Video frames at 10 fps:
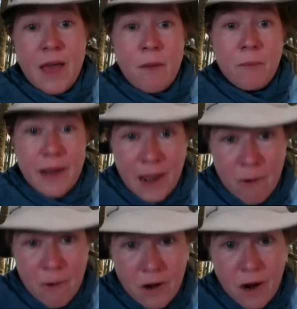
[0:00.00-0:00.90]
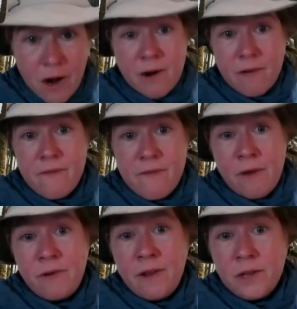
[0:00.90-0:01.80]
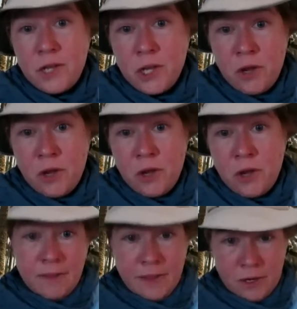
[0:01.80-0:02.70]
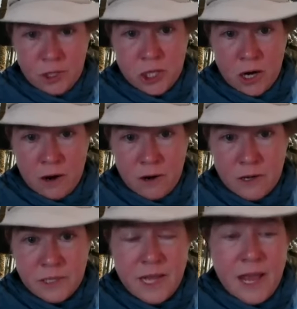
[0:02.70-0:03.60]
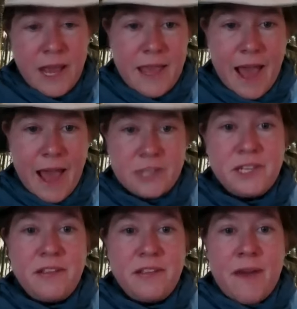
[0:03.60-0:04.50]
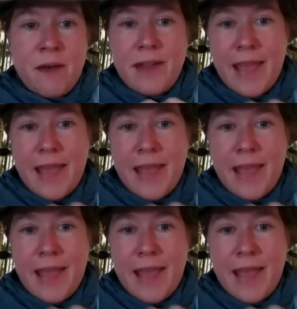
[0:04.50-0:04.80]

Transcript: And what Howard Carter found in the tomb, in the little jars, he actually found